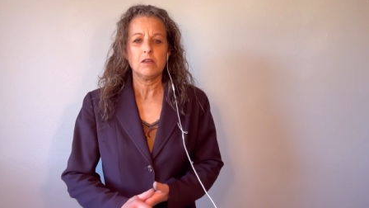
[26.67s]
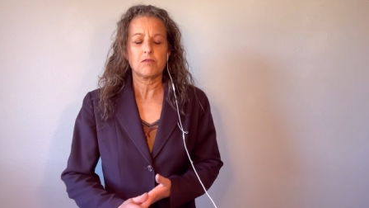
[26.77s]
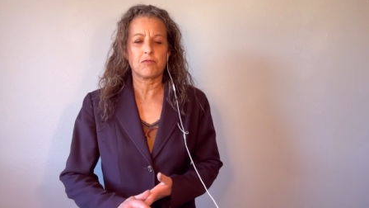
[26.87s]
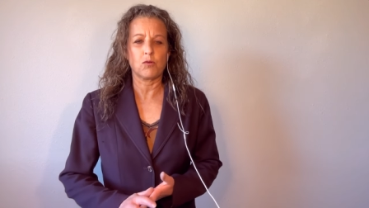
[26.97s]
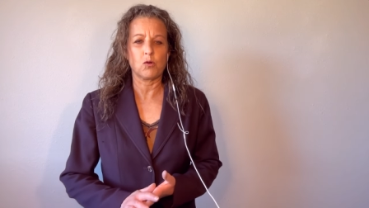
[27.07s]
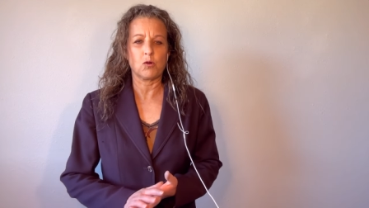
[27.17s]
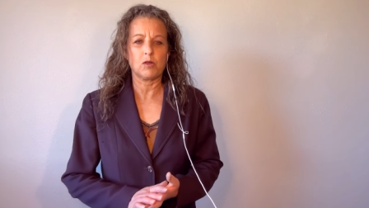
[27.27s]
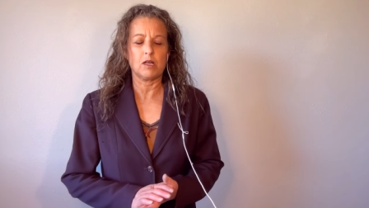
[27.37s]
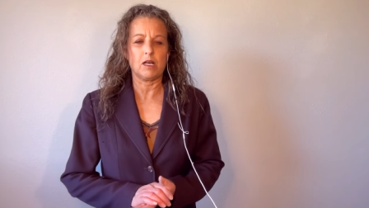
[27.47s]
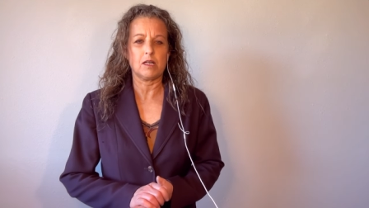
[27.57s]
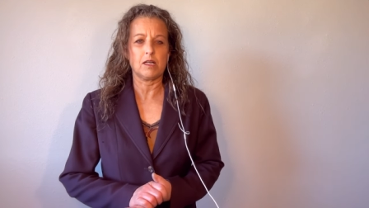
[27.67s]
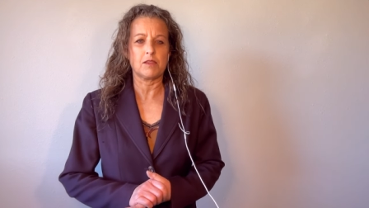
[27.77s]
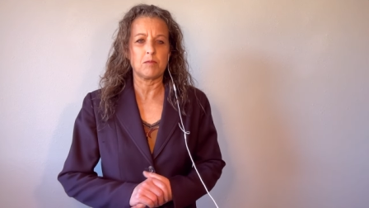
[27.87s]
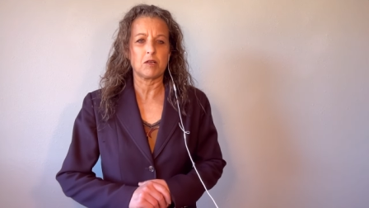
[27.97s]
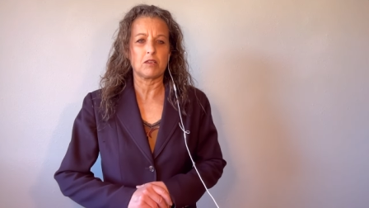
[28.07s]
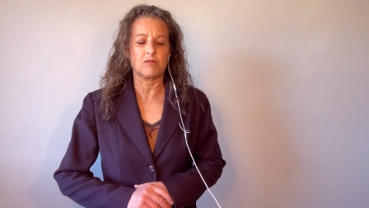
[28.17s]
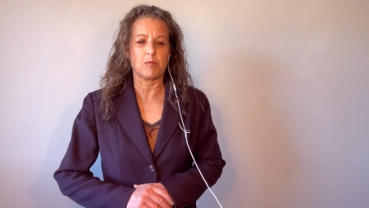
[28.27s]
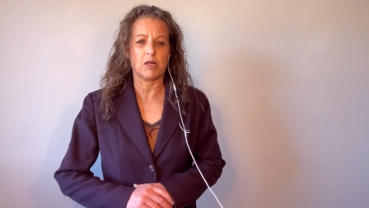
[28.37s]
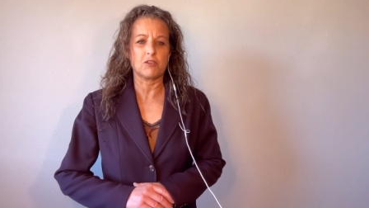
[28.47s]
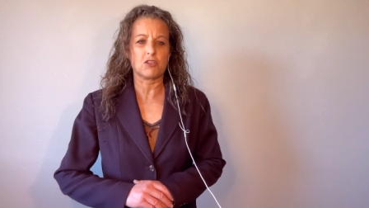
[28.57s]
for the middle of
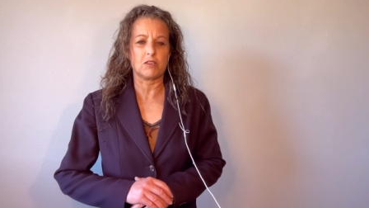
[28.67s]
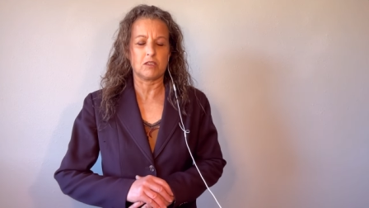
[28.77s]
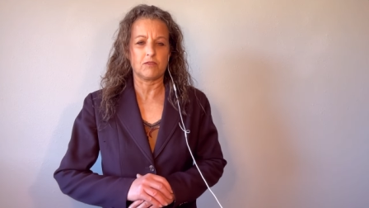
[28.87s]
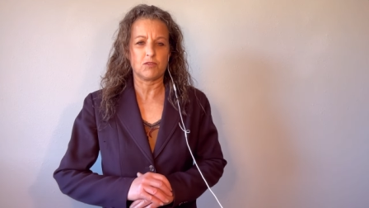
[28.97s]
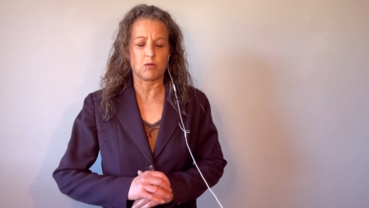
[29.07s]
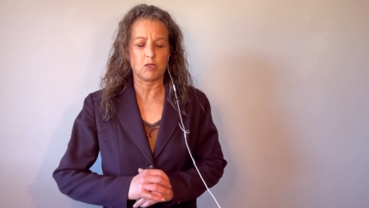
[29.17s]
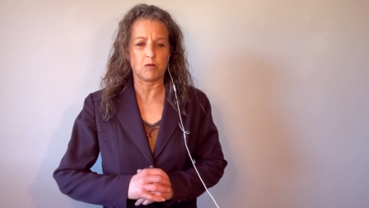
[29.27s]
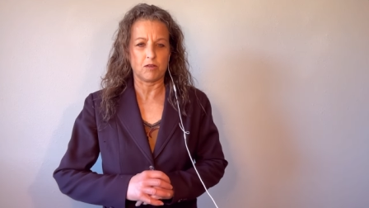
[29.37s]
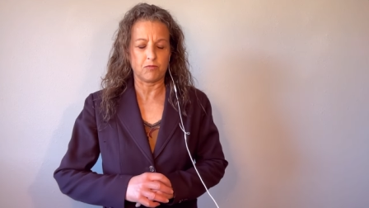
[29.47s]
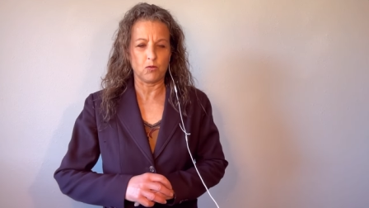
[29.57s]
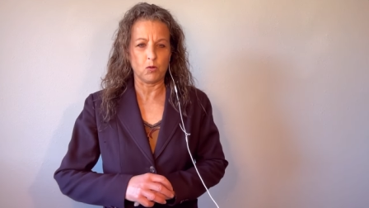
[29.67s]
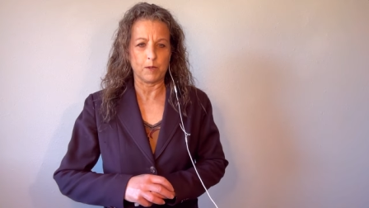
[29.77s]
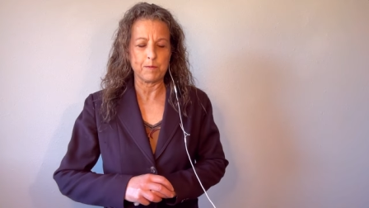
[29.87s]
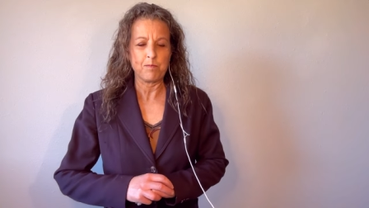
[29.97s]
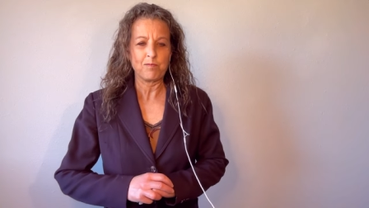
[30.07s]
March of 2024.